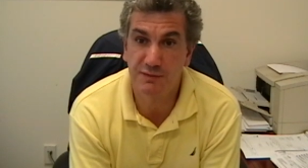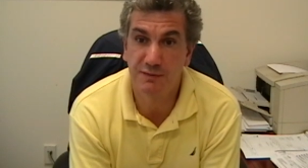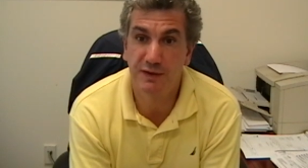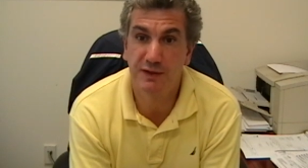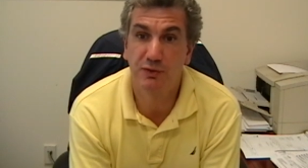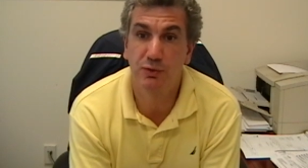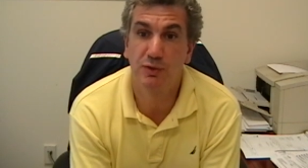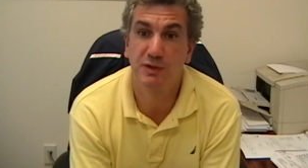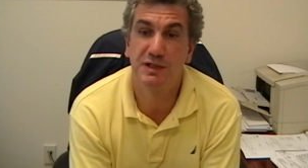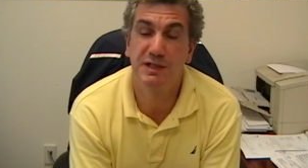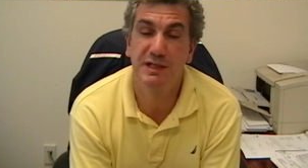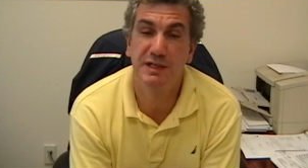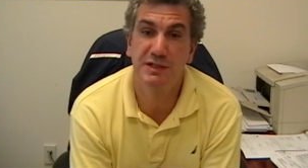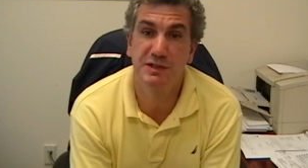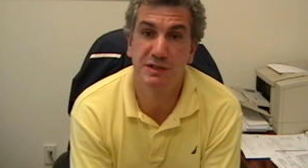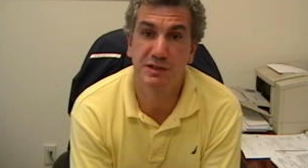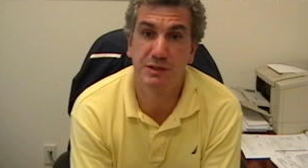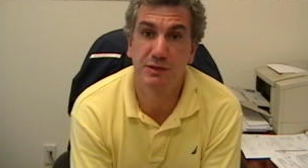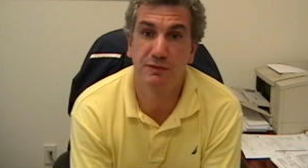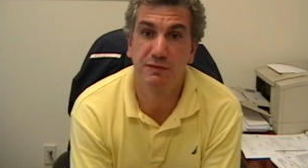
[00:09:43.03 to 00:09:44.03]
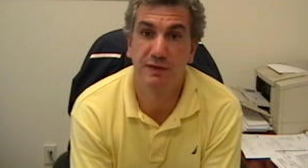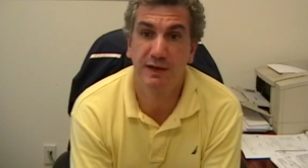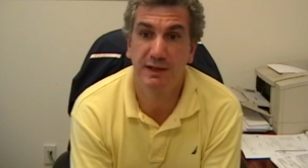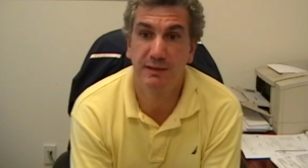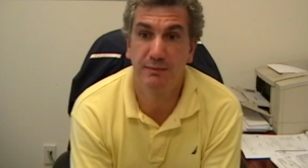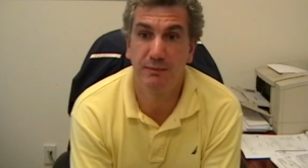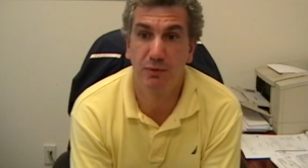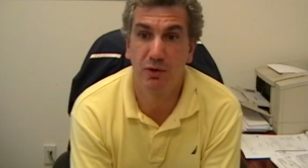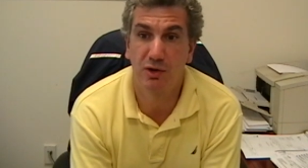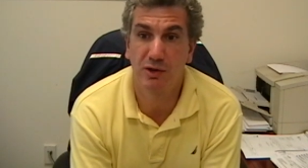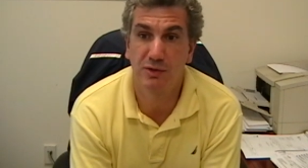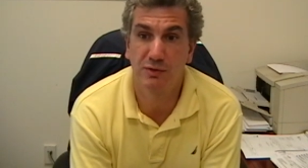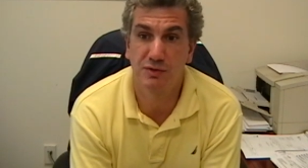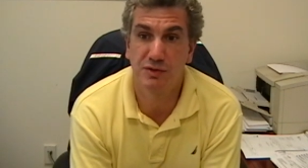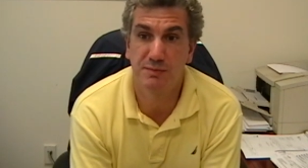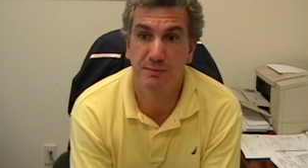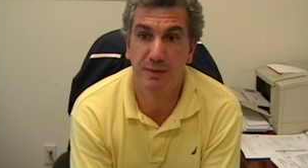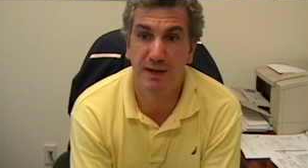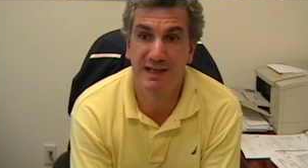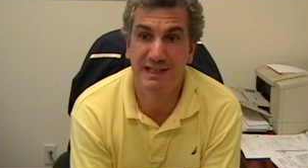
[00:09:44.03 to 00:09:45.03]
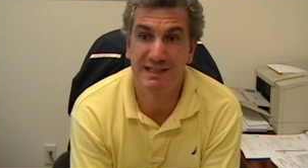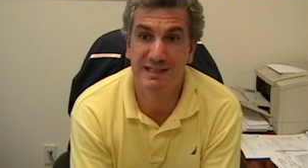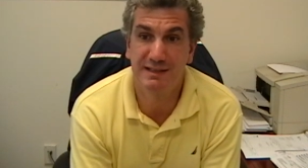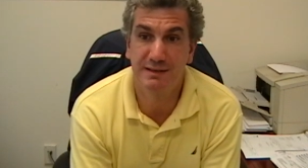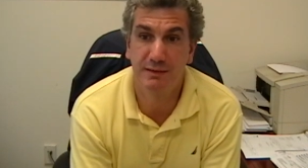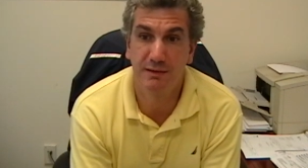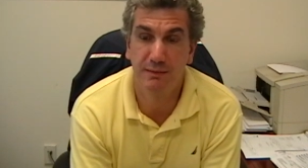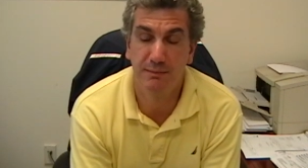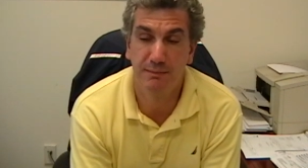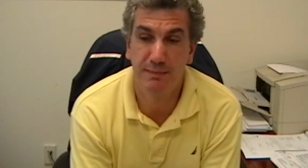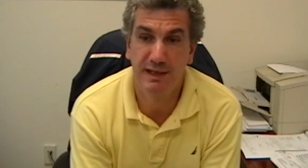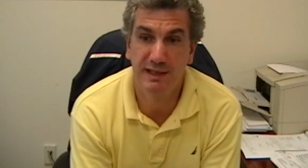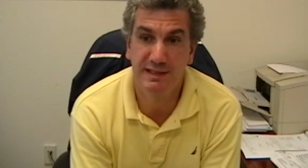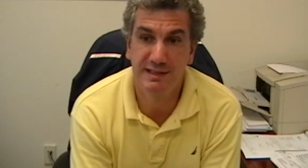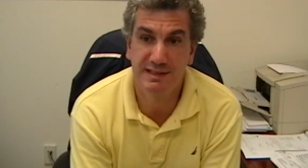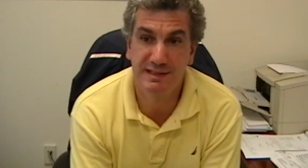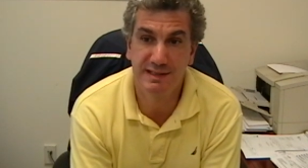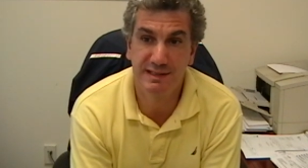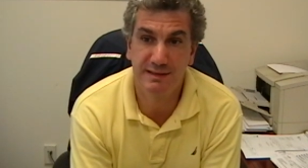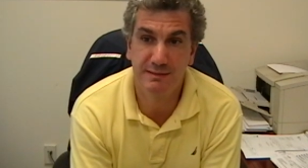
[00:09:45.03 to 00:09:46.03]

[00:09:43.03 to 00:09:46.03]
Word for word: Victor Ortiz is still fighting Marcos Maidana,